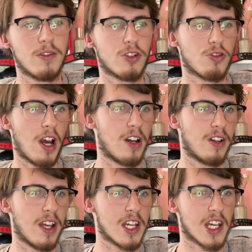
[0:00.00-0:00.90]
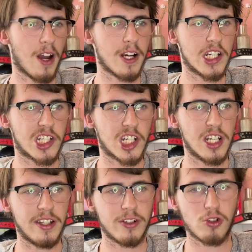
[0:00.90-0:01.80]
straight on Ian Garry's
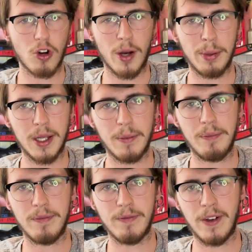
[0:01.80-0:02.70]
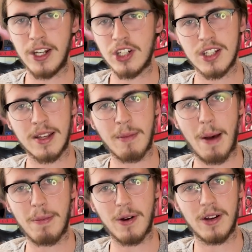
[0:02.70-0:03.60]
chin, drop him, finishes him
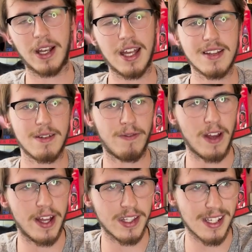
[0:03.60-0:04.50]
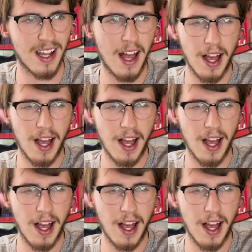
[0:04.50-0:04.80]
up against the fence.